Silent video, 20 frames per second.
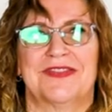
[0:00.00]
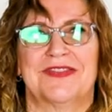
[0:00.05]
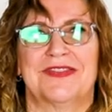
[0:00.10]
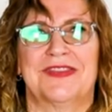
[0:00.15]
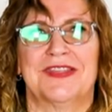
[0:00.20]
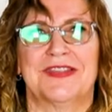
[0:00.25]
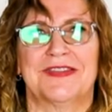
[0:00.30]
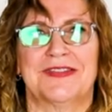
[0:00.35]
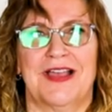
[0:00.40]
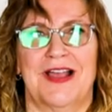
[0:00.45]

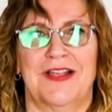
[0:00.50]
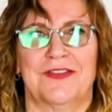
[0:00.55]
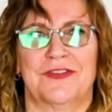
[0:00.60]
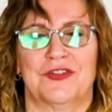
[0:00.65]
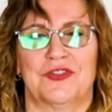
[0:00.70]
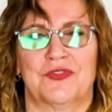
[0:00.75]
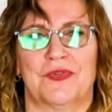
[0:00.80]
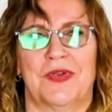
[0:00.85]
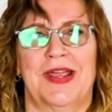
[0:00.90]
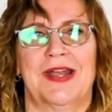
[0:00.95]
This
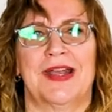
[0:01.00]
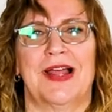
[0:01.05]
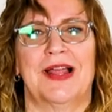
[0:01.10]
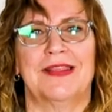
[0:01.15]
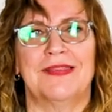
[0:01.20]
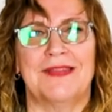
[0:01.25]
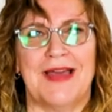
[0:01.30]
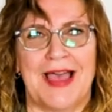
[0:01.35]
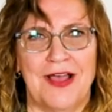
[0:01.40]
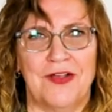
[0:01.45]
concentrate
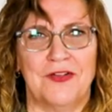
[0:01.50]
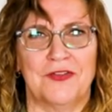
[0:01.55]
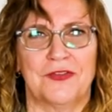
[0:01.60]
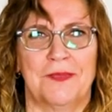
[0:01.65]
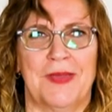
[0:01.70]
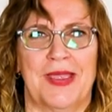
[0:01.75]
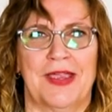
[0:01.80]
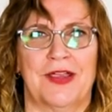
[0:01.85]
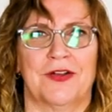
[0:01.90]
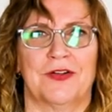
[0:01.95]
allows
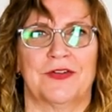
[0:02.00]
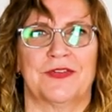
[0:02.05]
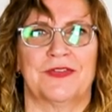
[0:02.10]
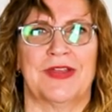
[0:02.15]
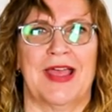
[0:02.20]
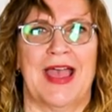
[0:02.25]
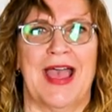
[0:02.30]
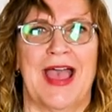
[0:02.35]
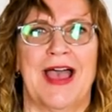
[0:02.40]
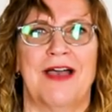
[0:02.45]
makers
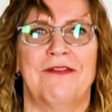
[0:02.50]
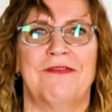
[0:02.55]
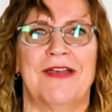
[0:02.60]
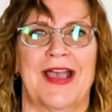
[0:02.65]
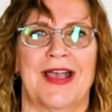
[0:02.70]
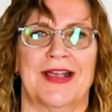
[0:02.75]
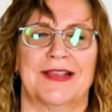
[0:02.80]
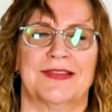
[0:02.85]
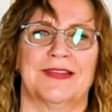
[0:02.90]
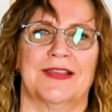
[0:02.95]
to have
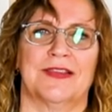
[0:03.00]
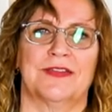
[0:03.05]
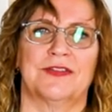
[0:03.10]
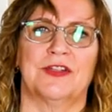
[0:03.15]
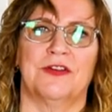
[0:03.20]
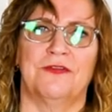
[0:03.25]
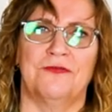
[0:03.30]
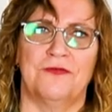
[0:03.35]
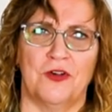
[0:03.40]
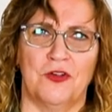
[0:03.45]
access
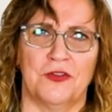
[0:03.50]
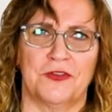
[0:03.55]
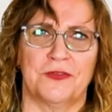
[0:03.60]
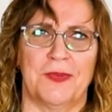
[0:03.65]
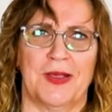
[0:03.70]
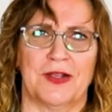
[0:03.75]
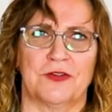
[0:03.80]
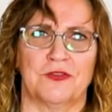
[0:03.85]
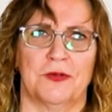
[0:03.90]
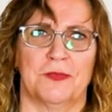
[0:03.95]
to full
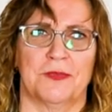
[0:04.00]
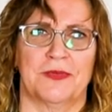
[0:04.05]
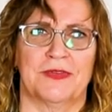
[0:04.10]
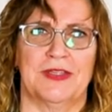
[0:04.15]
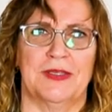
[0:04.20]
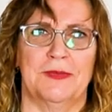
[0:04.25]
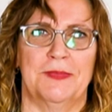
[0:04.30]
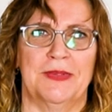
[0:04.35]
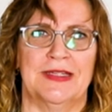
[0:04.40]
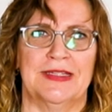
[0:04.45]
spectrum
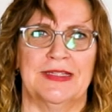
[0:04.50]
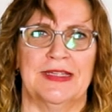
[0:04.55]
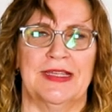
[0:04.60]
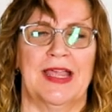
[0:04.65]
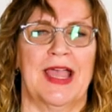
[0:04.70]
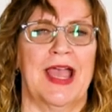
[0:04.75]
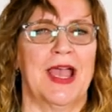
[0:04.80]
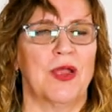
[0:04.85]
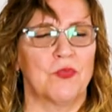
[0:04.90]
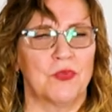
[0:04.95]

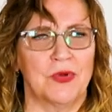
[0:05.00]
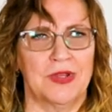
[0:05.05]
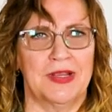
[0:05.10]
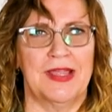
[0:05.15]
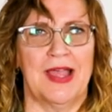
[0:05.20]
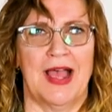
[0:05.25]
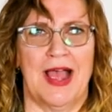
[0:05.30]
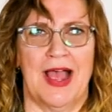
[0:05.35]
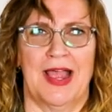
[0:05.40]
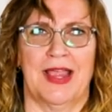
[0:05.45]
CBD at really
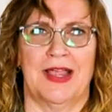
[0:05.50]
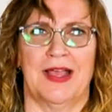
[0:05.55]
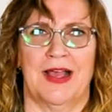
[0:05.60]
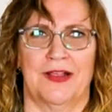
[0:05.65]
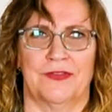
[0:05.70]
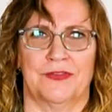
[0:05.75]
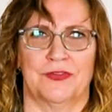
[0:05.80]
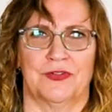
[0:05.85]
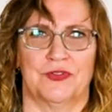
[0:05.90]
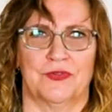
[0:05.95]
high
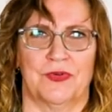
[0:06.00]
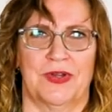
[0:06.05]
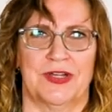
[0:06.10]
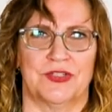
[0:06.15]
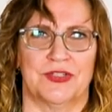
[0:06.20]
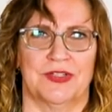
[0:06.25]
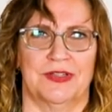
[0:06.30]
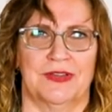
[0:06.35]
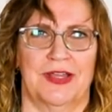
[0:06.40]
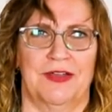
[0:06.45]

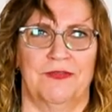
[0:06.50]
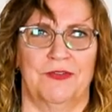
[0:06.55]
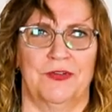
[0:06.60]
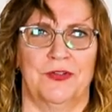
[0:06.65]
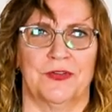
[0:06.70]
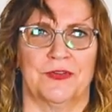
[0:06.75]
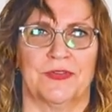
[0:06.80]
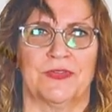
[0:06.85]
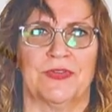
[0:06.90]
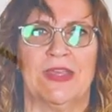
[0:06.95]
concentration
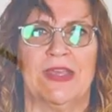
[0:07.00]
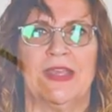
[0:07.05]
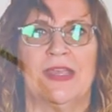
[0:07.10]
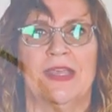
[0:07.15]
levels.